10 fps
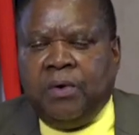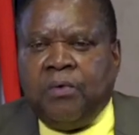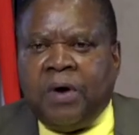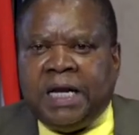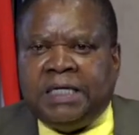
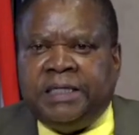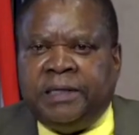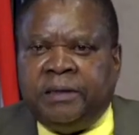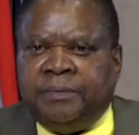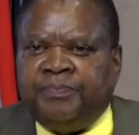while
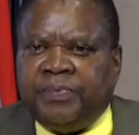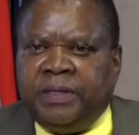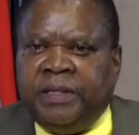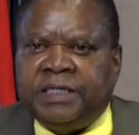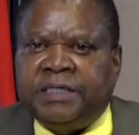the
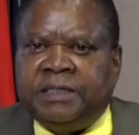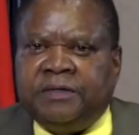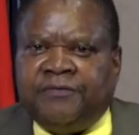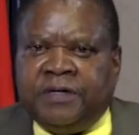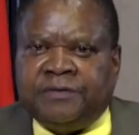National
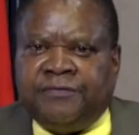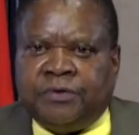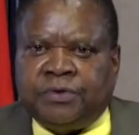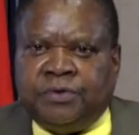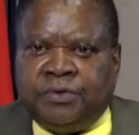Defense
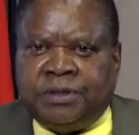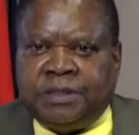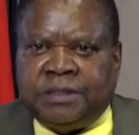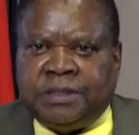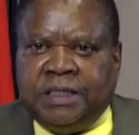Force
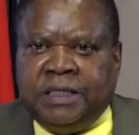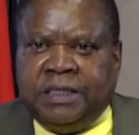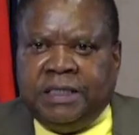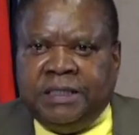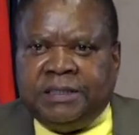uses
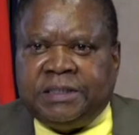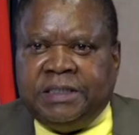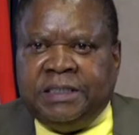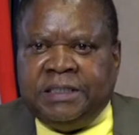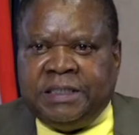its
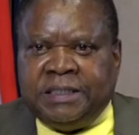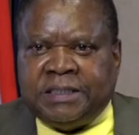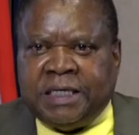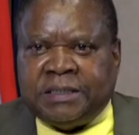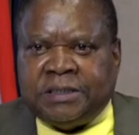
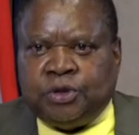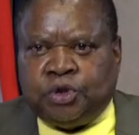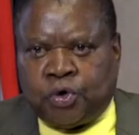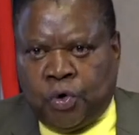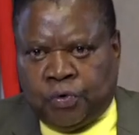indigenous
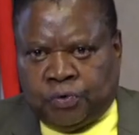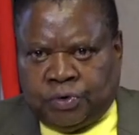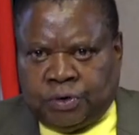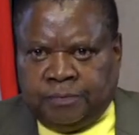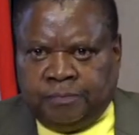
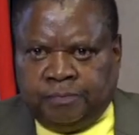drones.